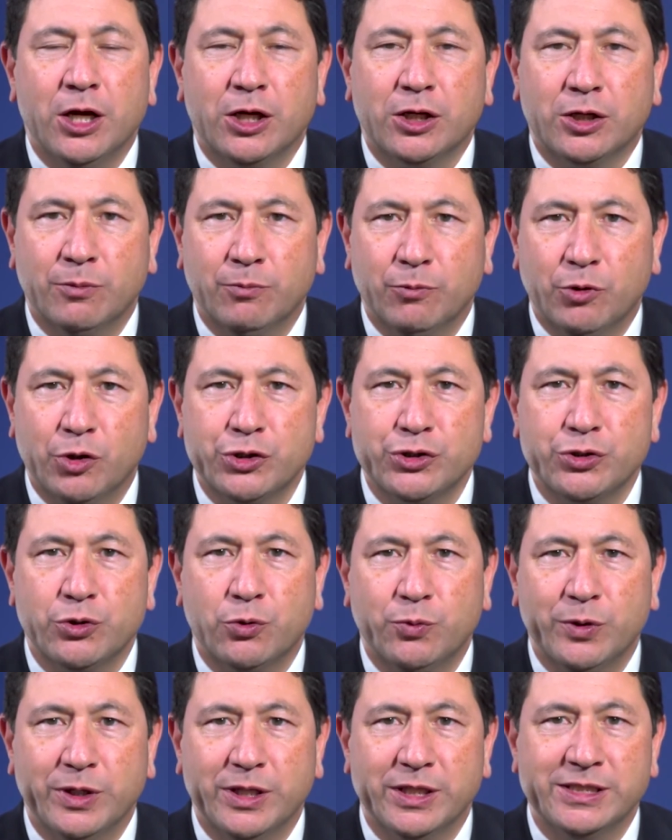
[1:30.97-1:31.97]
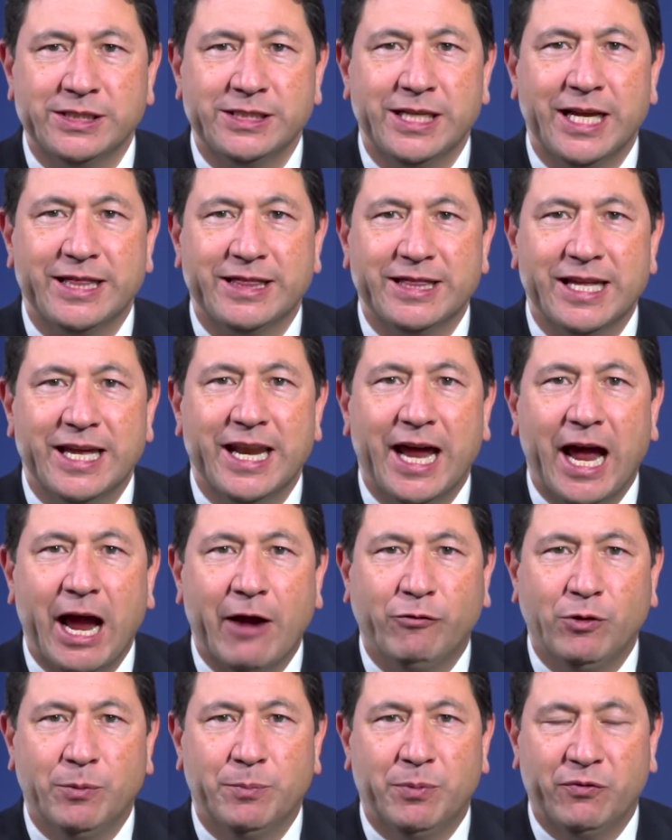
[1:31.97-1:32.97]
commercial real estate than
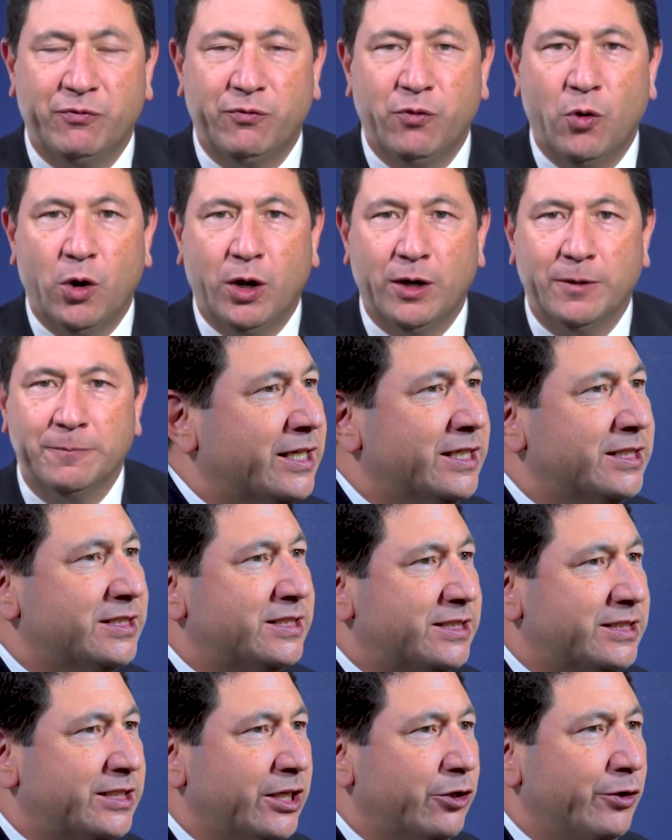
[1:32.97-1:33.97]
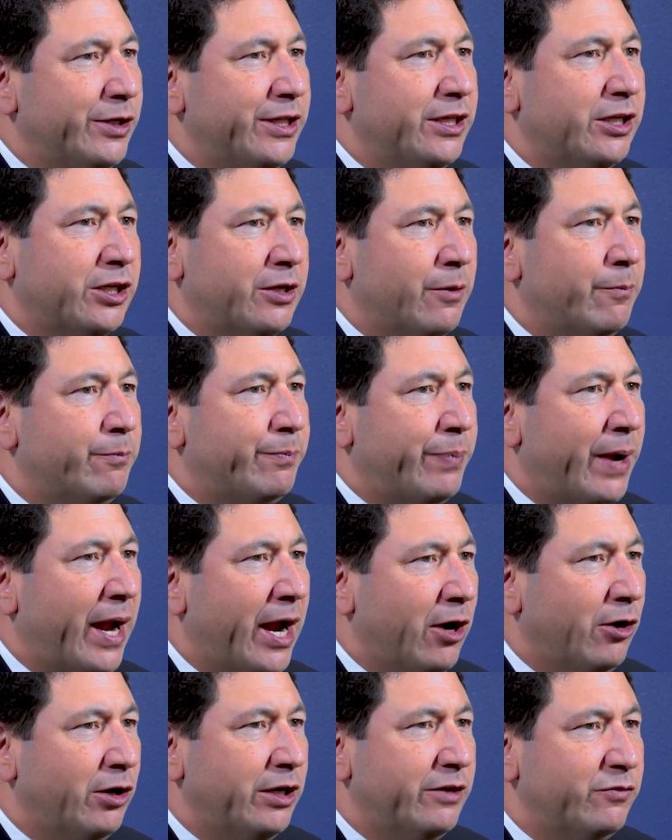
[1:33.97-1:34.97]
ever before. Considering the
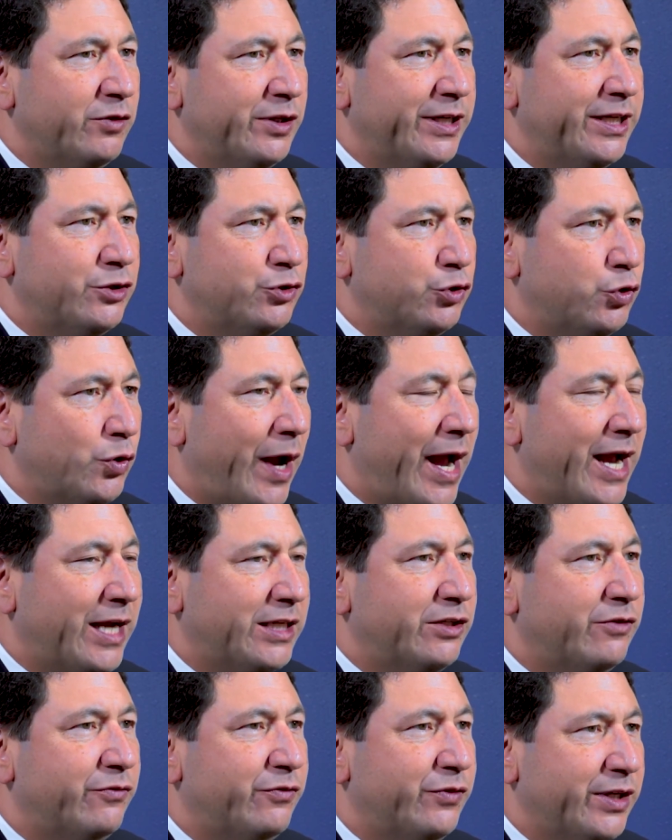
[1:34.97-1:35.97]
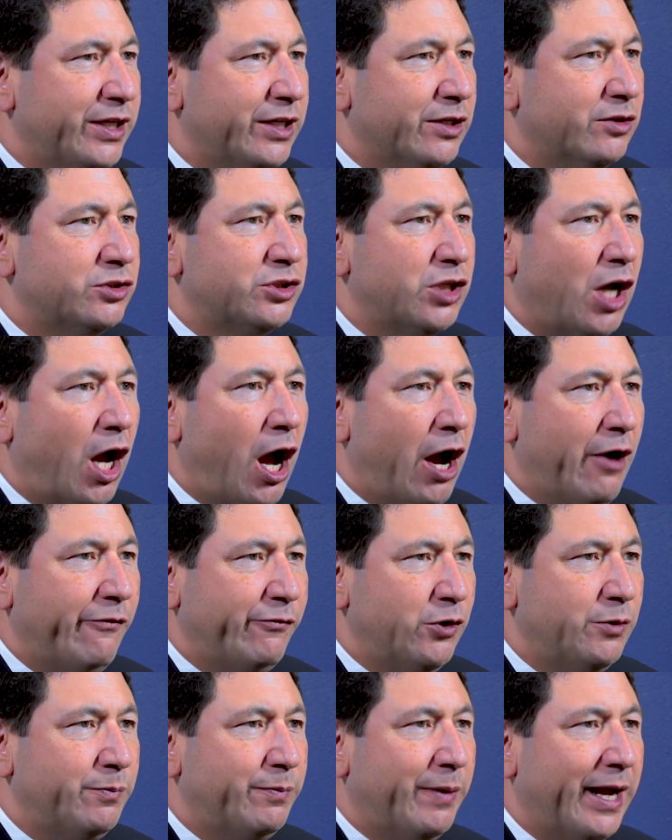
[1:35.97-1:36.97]
comparatively attractive yields
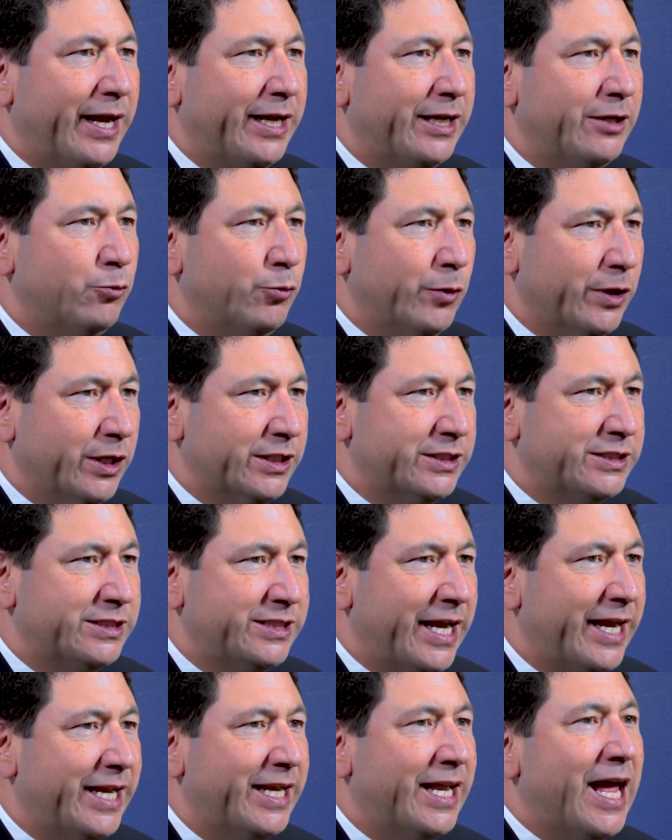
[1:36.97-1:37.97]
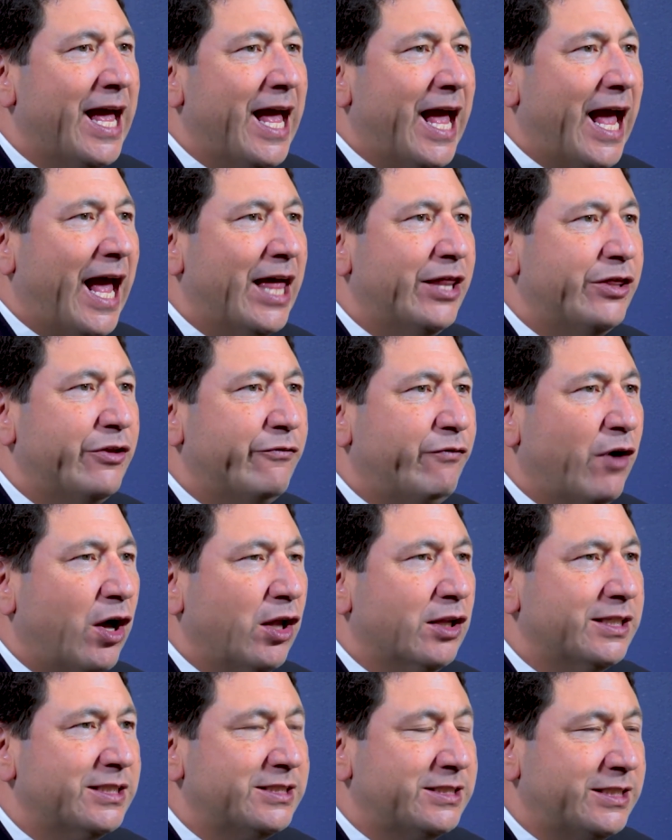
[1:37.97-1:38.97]
offered by real estate and the
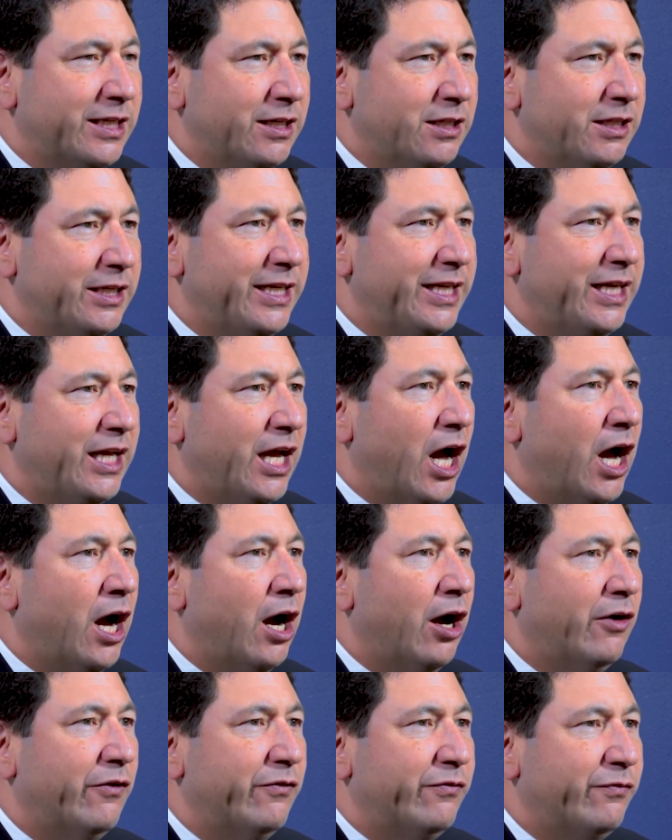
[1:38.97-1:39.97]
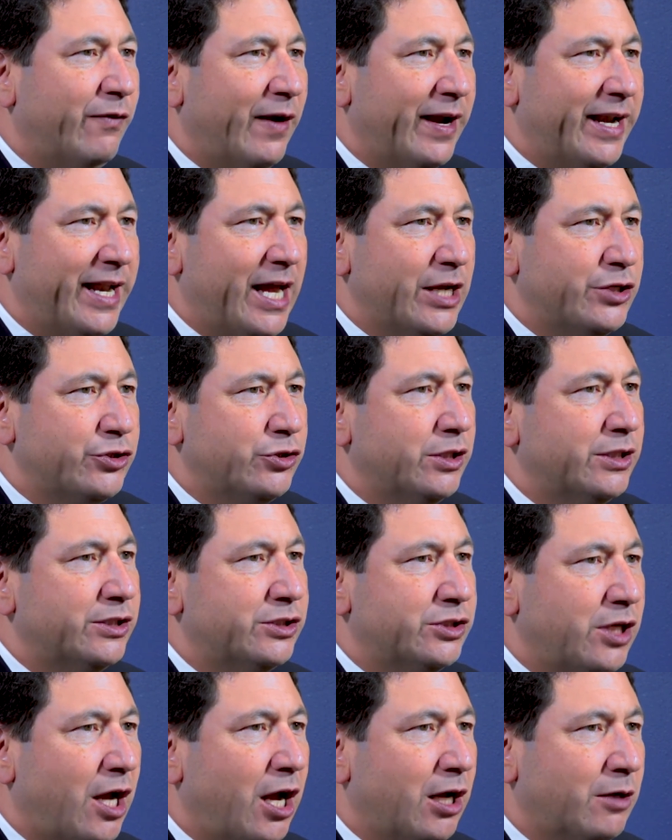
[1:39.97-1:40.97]
volatility of financial
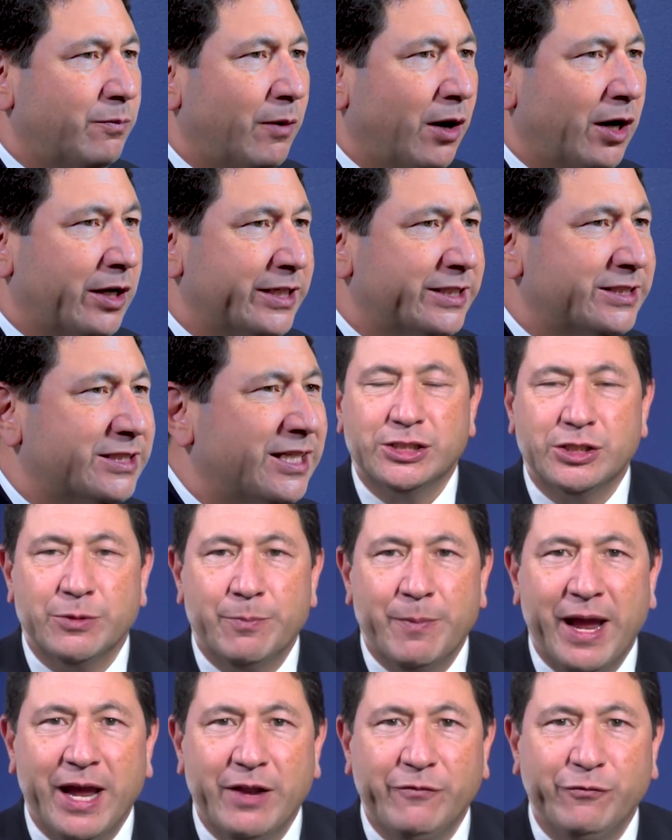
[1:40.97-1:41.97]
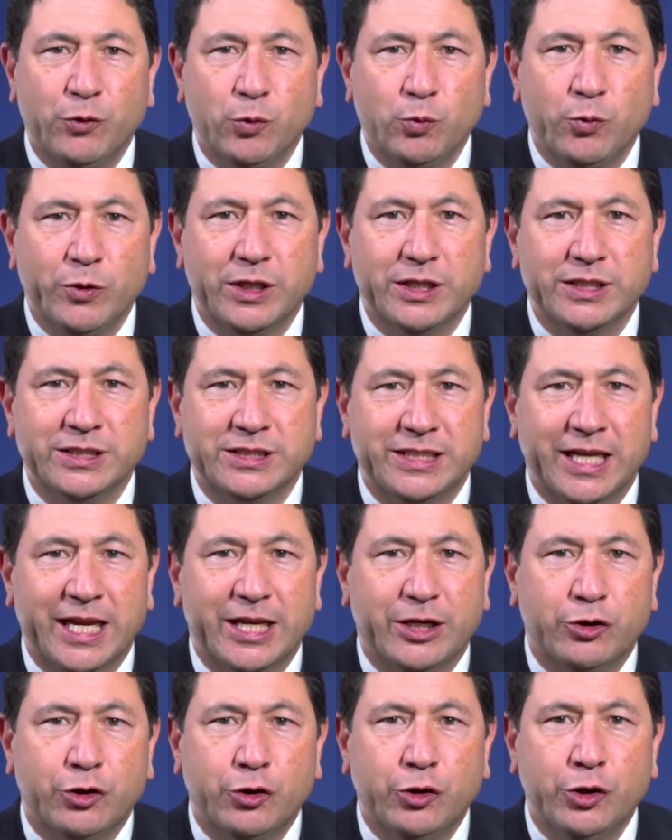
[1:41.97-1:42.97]
and stock markets, demand for real
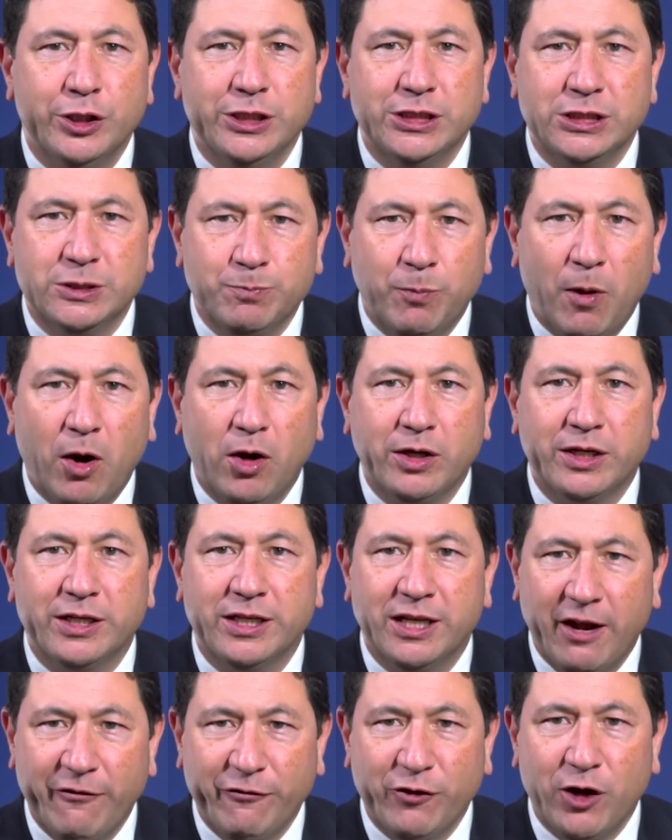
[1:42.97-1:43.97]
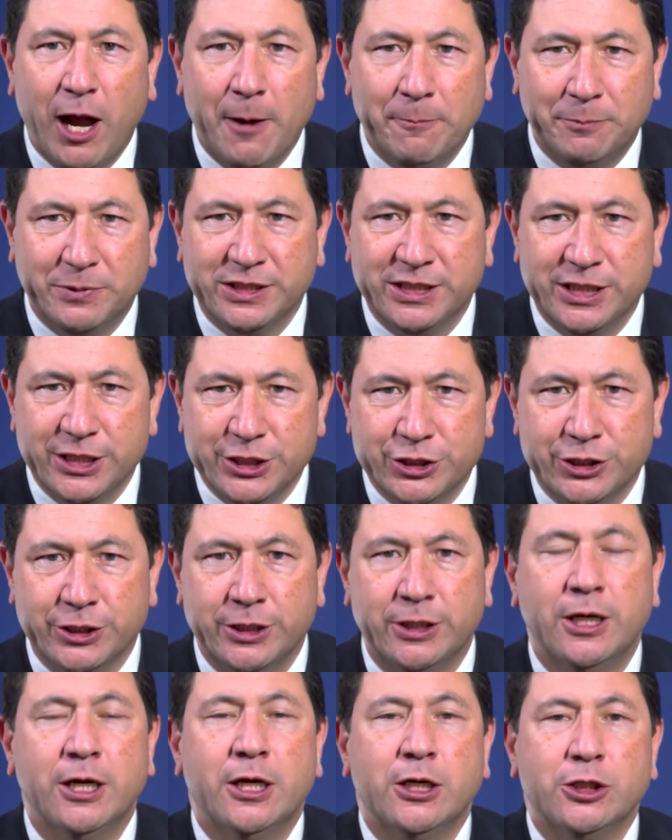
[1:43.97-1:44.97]
estate could spark enough
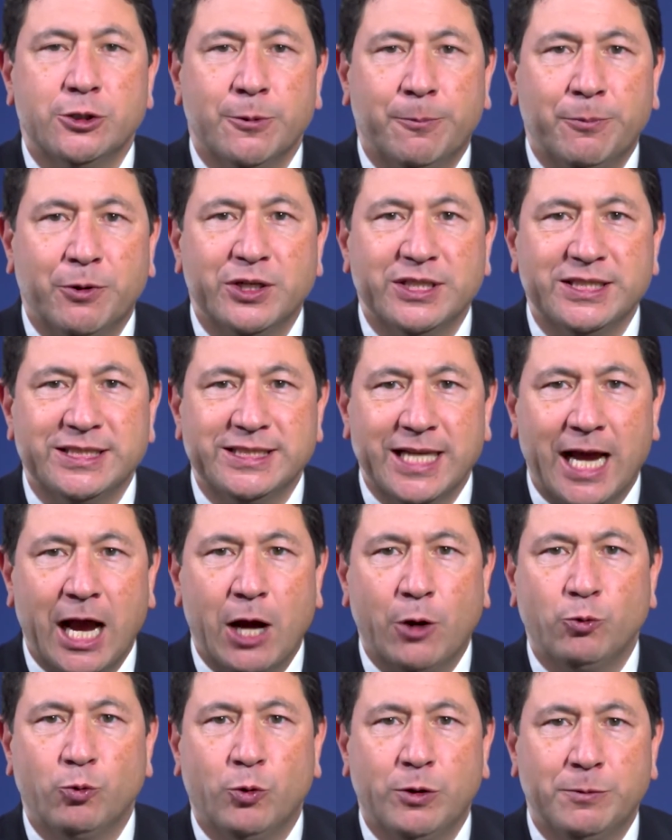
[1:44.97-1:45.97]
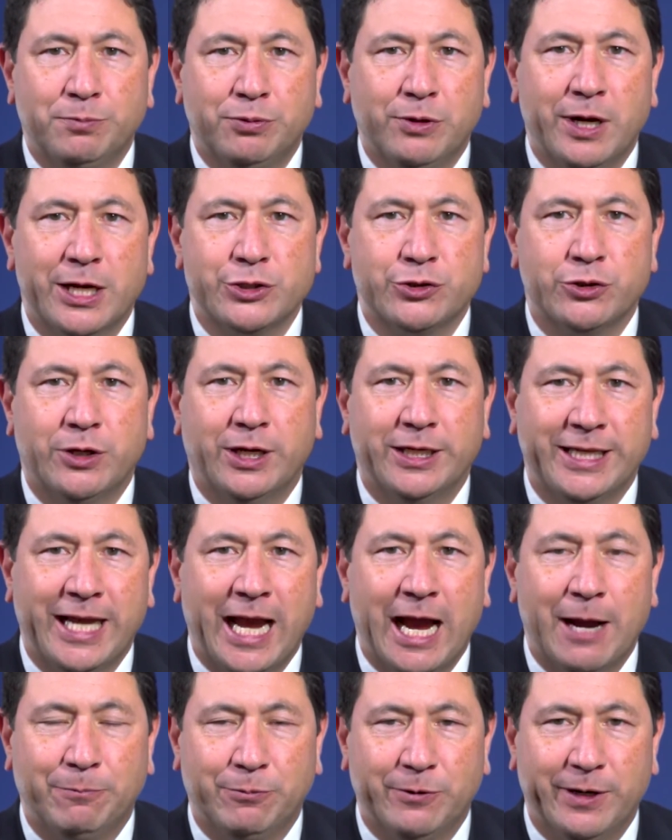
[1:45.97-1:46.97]
competition to put downward pressure on
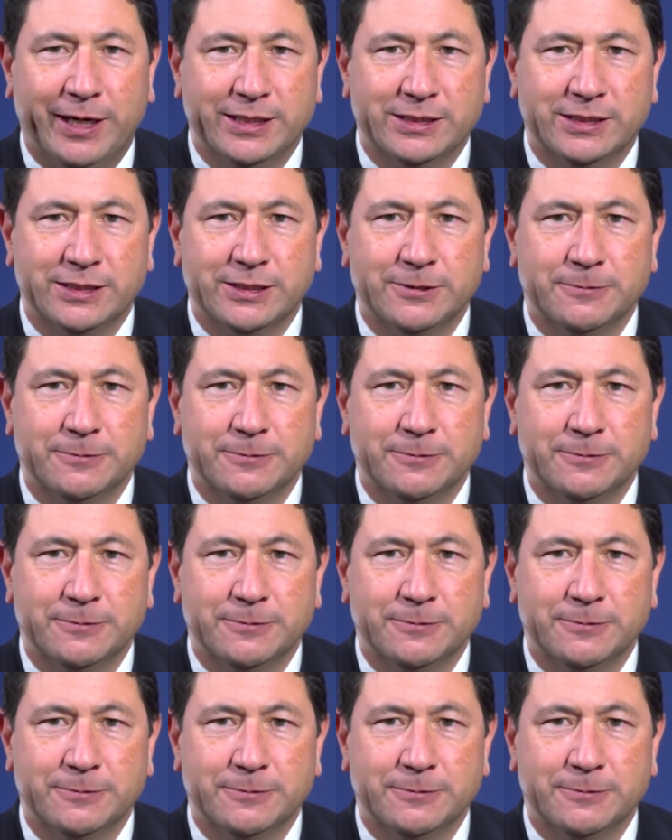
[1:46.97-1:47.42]
cap rates.